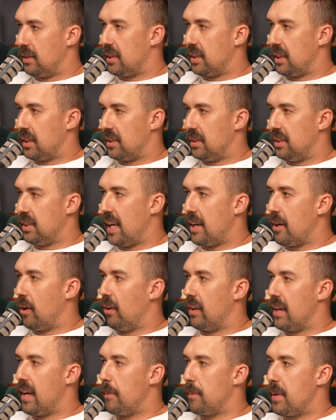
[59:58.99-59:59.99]
Did mm. you say
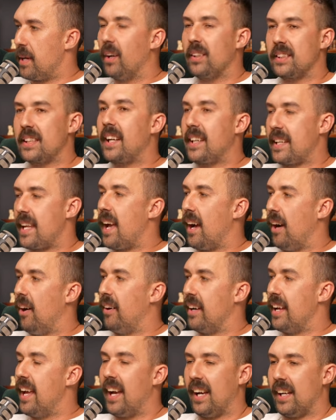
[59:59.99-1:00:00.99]
hi at me? I was like, yeah,
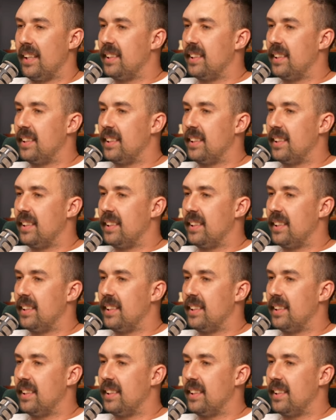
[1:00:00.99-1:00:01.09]
hi yeah.